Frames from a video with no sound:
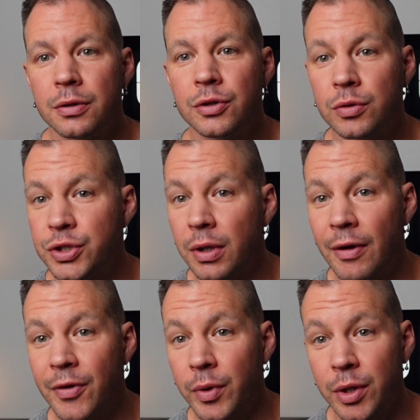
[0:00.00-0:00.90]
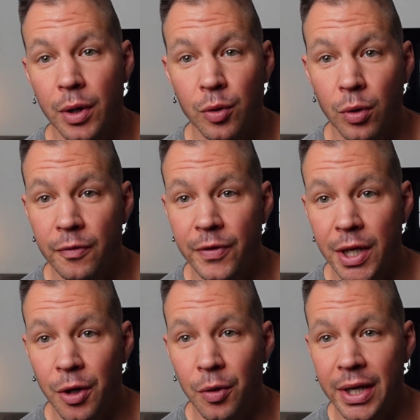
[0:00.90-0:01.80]
Don't you love it when you record a
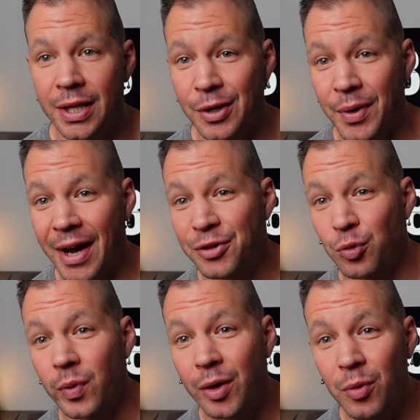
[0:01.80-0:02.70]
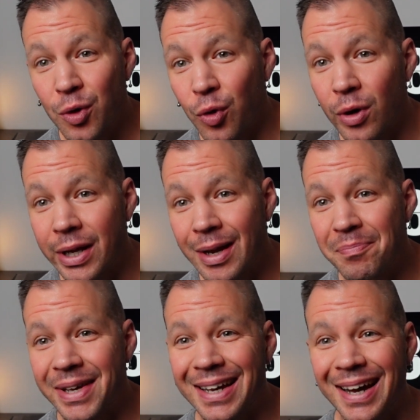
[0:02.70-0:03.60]
video and then you have to re-record
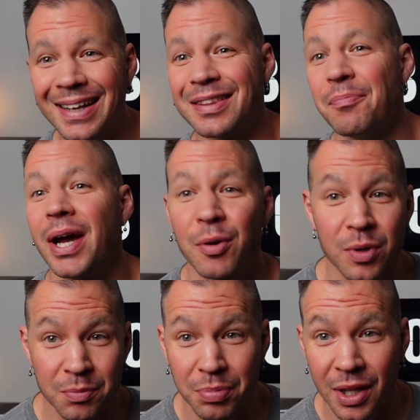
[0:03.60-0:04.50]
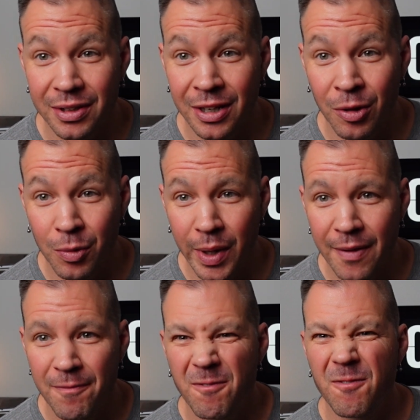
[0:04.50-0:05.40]
it because the mic wasn't plugged in all the
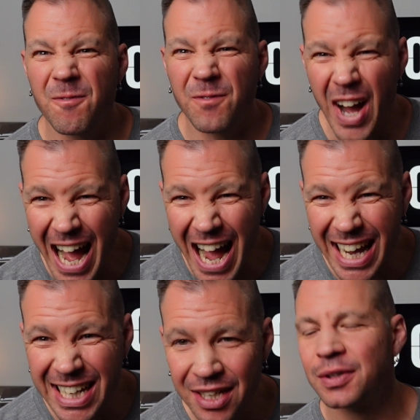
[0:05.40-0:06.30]
way? Fuck!